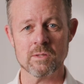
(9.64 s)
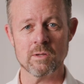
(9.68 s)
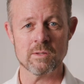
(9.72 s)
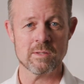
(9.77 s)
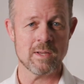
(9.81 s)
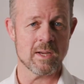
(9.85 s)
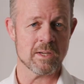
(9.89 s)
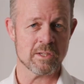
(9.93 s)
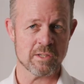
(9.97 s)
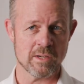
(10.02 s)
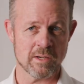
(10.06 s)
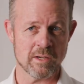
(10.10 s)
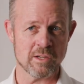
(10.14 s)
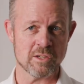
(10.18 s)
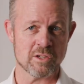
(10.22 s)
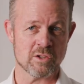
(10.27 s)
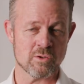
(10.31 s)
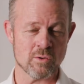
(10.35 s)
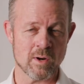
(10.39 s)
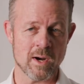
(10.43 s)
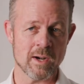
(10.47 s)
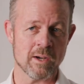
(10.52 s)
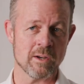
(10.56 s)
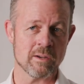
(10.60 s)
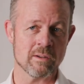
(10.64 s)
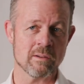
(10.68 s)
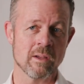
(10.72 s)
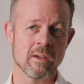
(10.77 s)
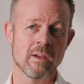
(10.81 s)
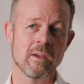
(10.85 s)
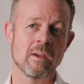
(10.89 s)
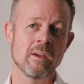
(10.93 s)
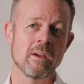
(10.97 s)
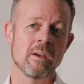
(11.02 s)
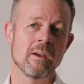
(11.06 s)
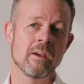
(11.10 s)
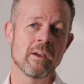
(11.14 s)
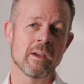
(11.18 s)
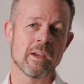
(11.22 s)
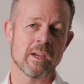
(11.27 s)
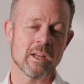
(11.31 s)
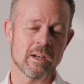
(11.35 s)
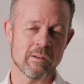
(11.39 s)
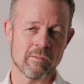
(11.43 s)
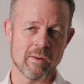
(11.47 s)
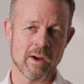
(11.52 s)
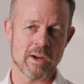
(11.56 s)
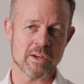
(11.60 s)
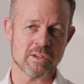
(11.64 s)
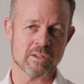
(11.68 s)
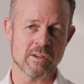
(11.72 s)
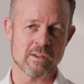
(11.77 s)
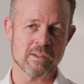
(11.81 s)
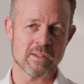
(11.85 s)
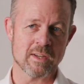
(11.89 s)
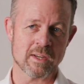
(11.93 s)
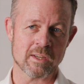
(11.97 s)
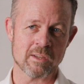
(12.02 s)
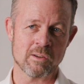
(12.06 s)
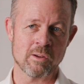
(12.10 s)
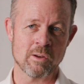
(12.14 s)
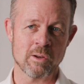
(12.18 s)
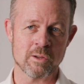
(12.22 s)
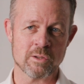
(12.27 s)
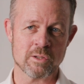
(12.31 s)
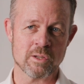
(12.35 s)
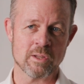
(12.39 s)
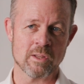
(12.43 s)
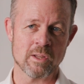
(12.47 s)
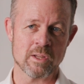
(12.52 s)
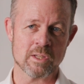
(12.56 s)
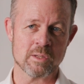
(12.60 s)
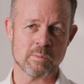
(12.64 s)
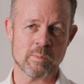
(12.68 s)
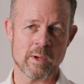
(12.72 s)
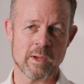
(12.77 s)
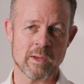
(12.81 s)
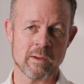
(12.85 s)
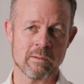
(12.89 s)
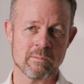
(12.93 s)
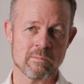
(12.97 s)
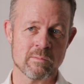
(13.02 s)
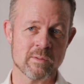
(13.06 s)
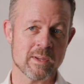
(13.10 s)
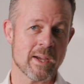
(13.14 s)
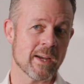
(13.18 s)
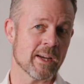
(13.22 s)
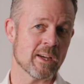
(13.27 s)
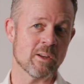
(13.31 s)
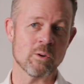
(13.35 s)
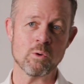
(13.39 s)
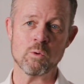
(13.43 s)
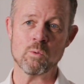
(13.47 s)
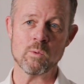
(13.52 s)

So it's actually an Australian innovation and technology that's been taken